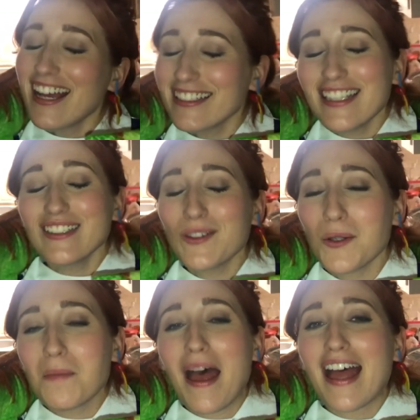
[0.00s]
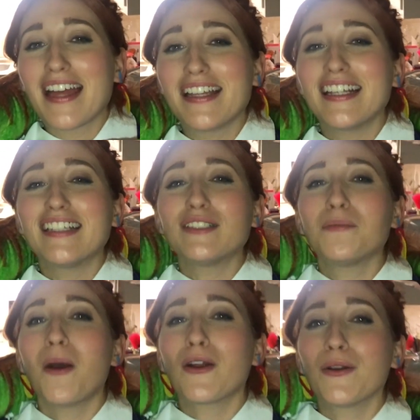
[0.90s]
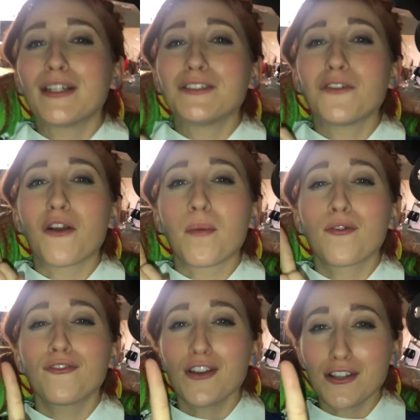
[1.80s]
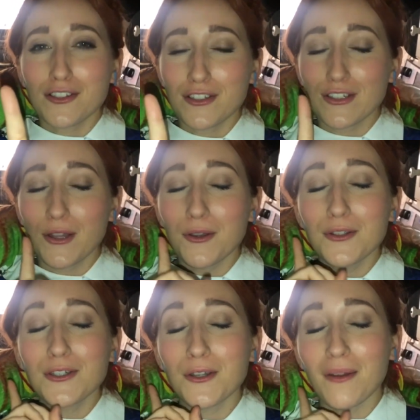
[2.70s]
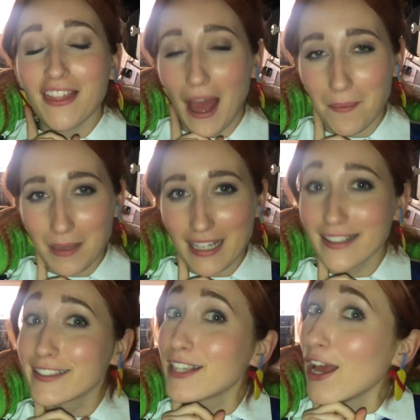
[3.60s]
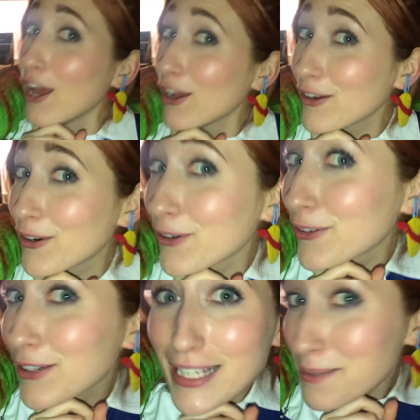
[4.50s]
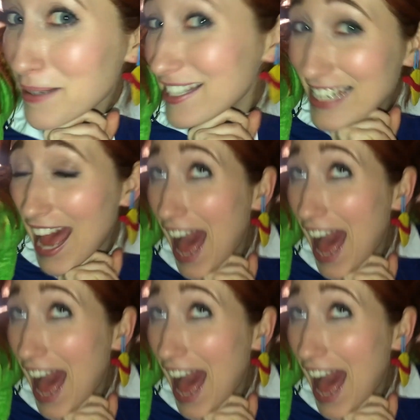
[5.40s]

and then go to bed. And tomorrow is November 1st, so you know what that means. Christmas time!